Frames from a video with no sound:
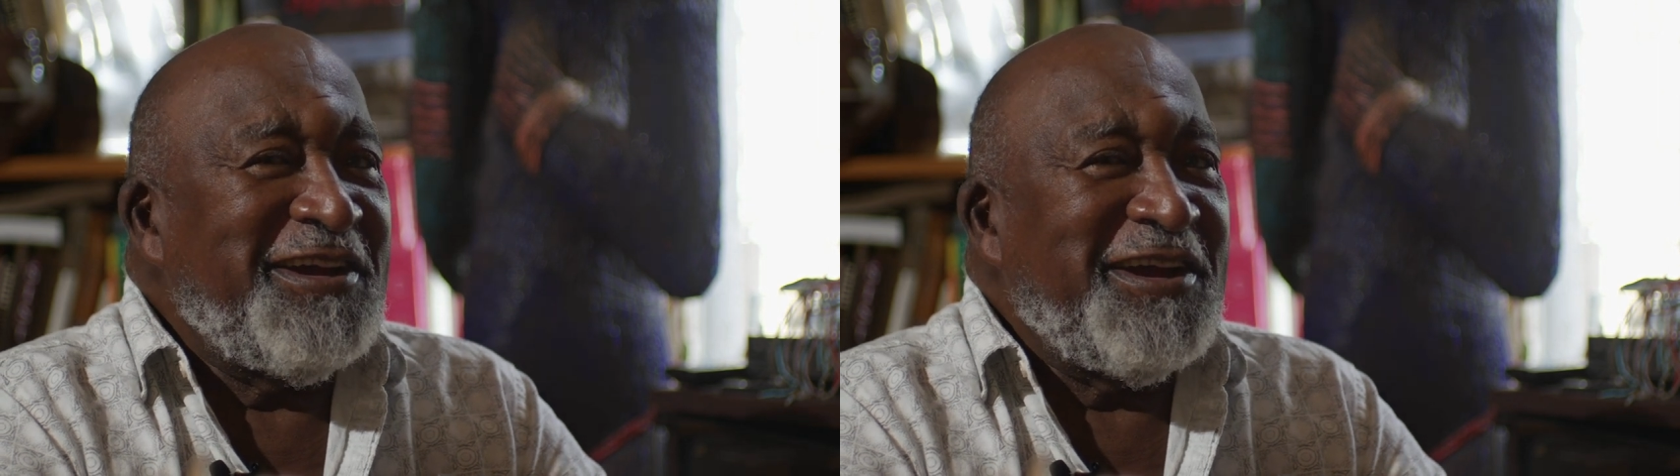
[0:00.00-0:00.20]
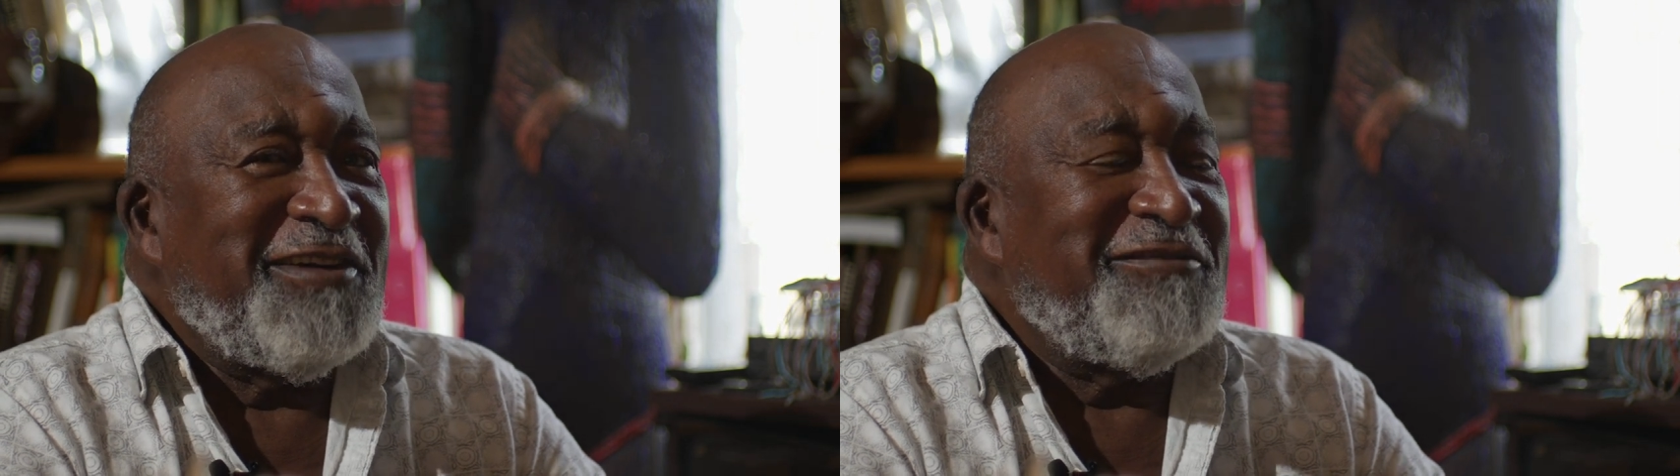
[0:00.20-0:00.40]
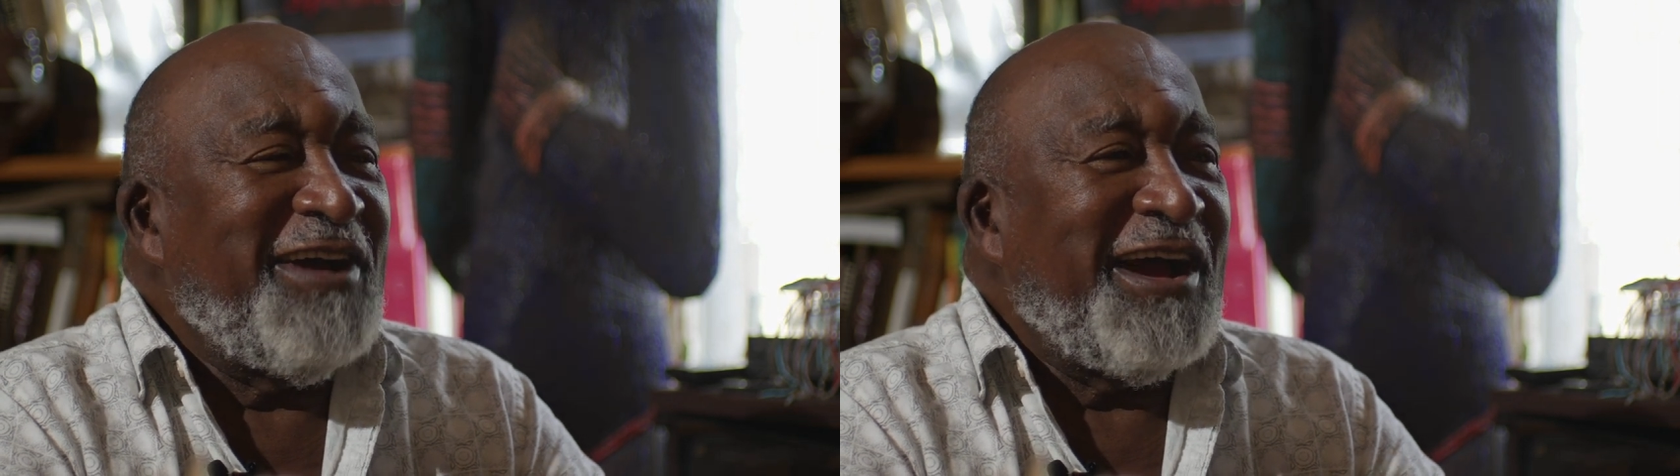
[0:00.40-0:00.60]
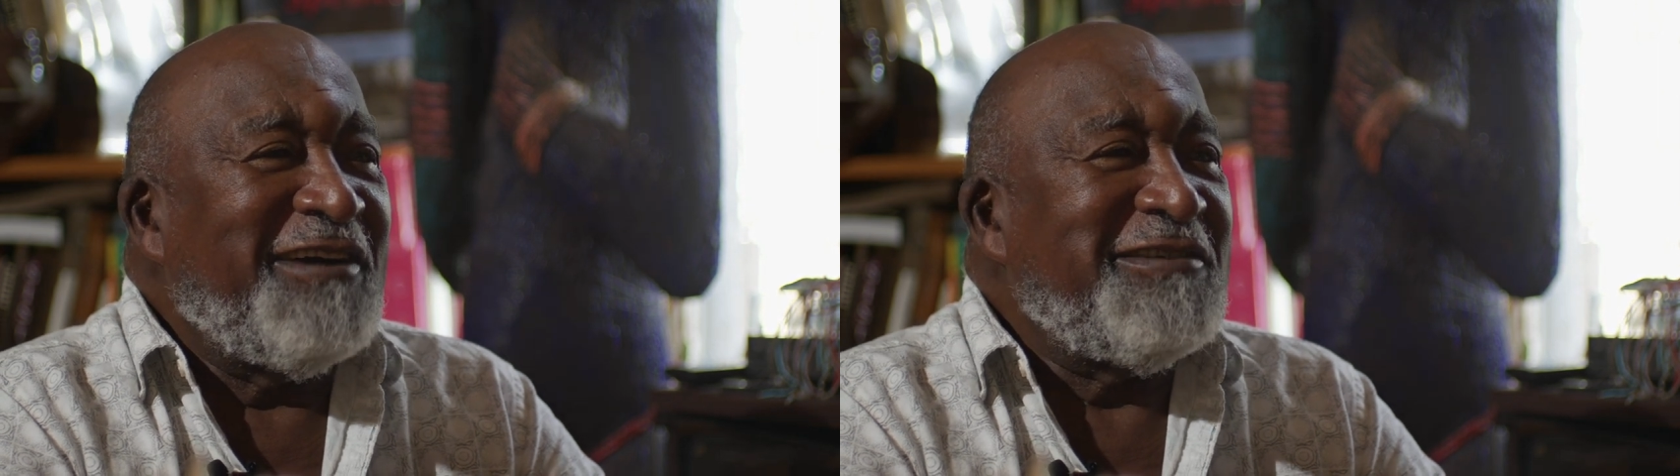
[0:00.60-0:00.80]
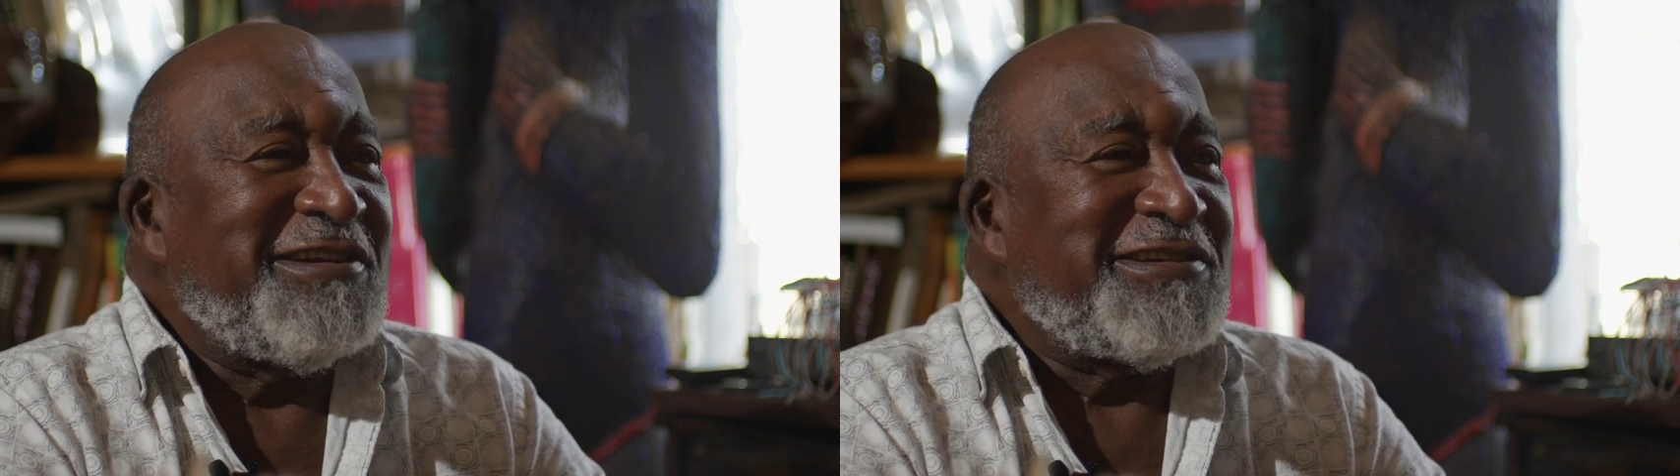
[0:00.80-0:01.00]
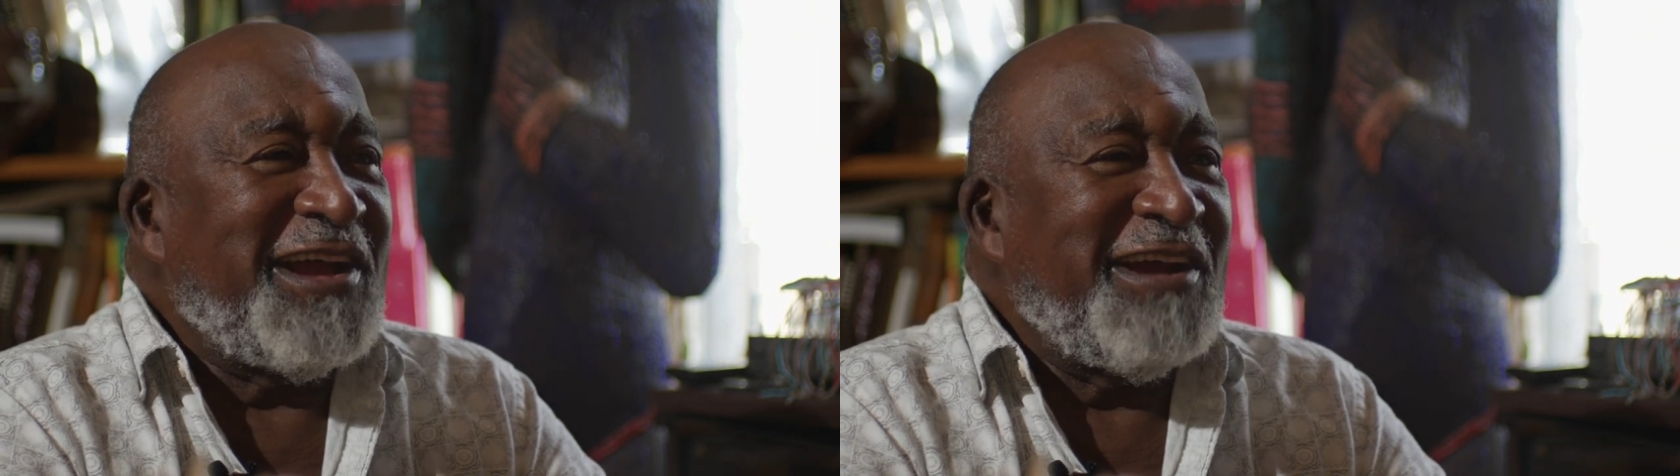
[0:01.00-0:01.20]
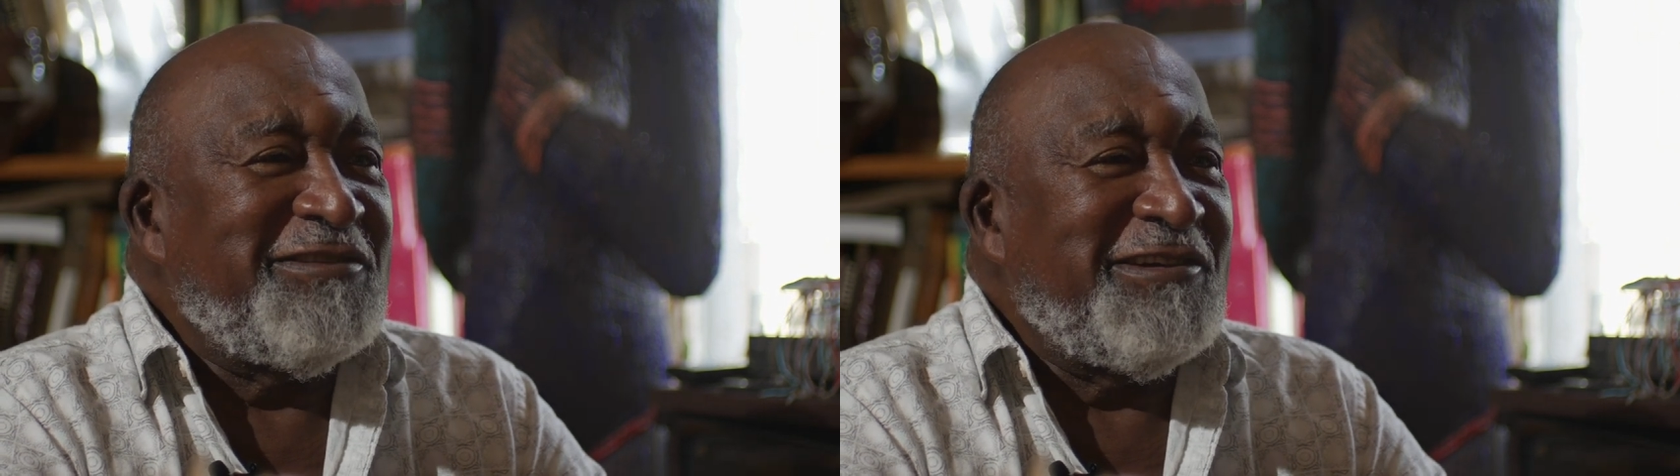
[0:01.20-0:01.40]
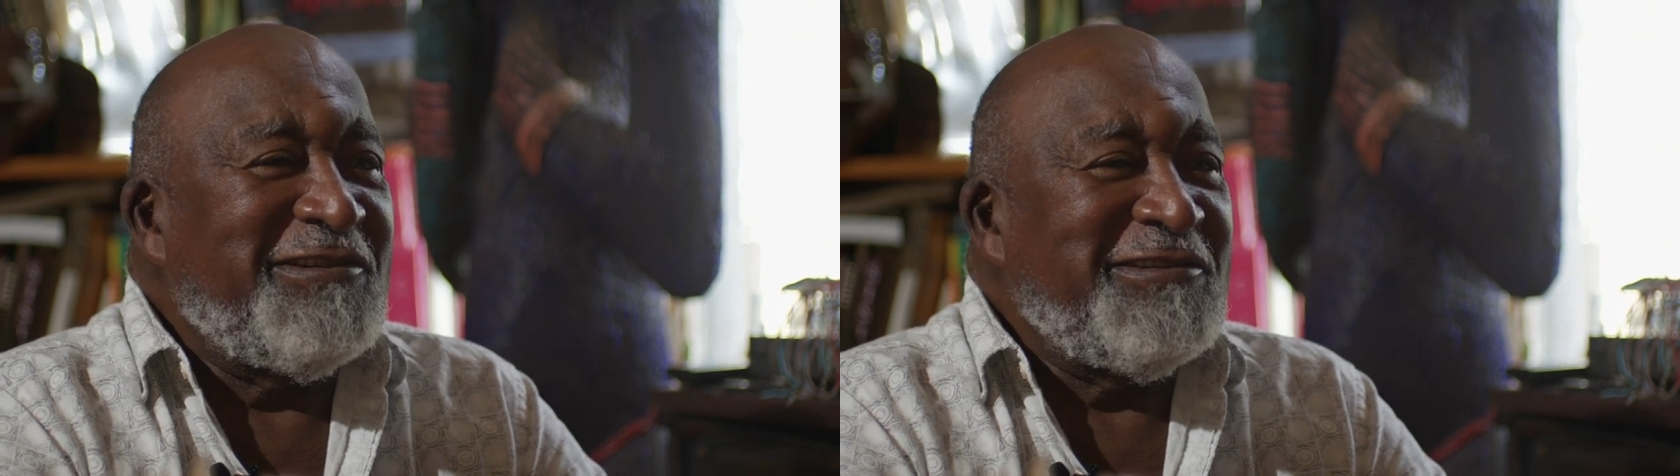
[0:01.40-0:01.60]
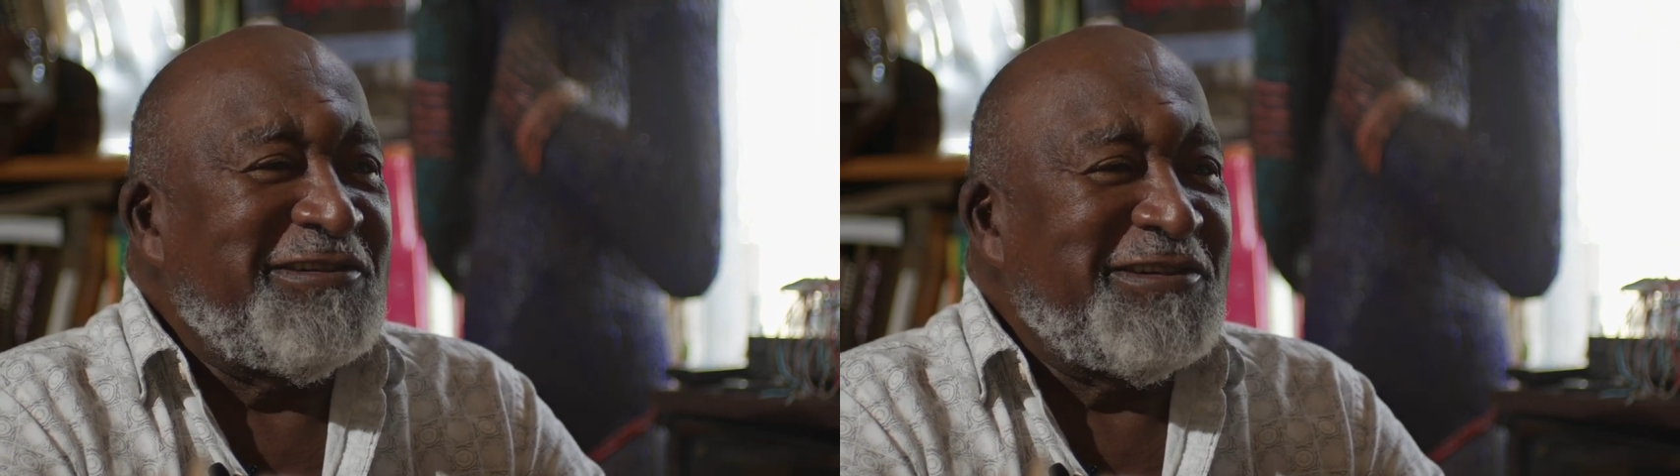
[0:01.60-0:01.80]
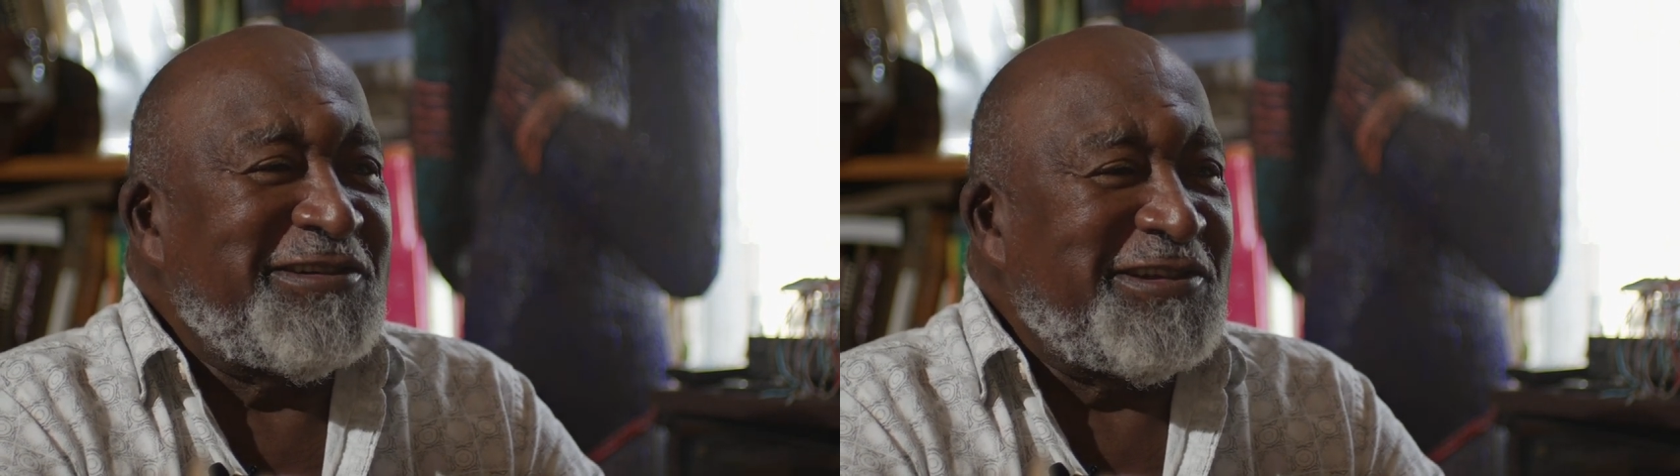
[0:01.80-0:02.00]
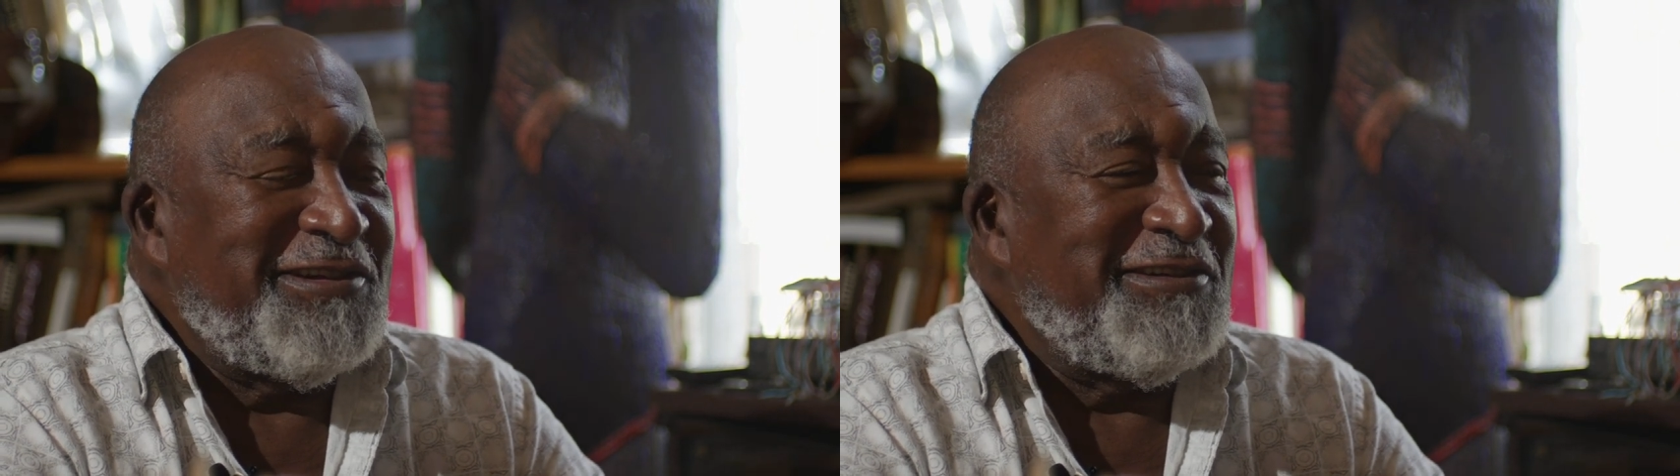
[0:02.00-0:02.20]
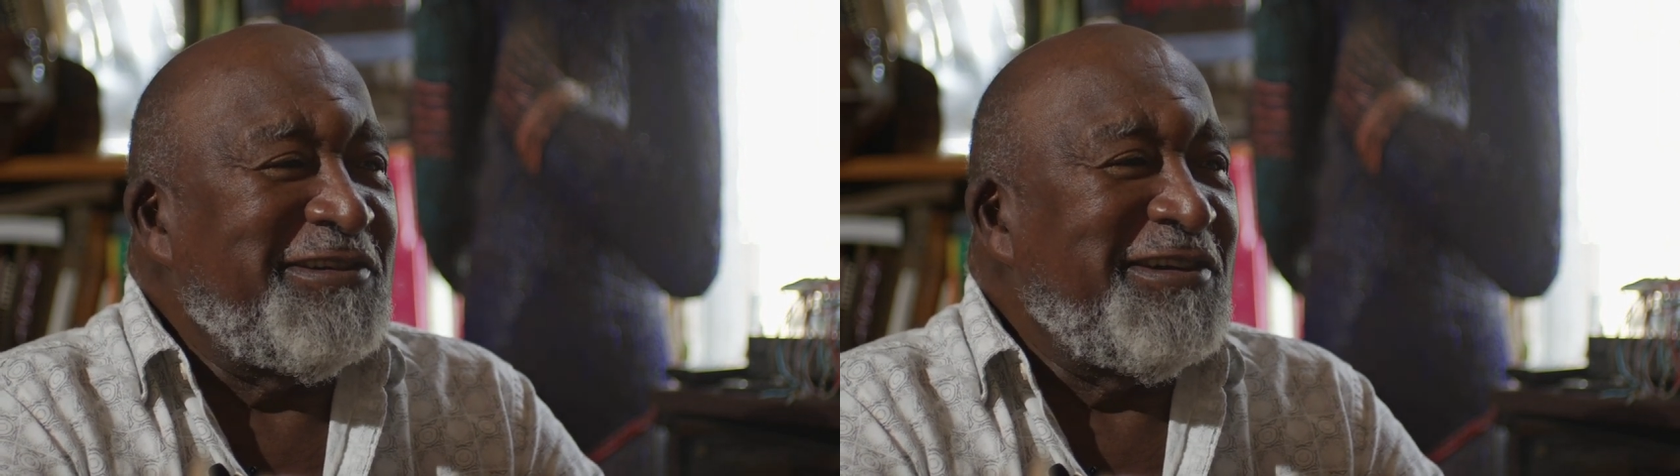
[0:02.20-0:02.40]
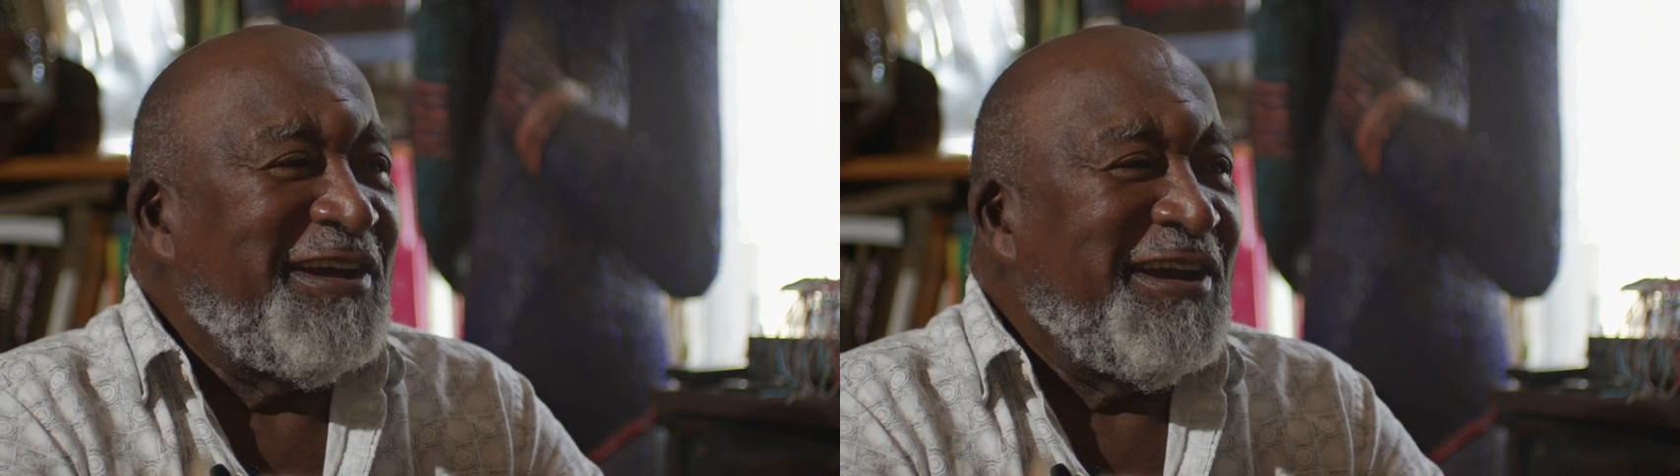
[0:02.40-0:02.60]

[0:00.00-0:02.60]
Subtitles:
if Bat was able to,